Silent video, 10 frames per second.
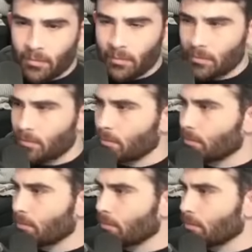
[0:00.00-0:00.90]

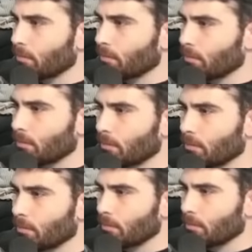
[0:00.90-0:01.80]

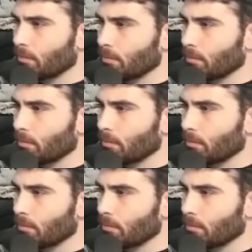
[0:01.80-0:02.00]
No words are spoken by the person on screen.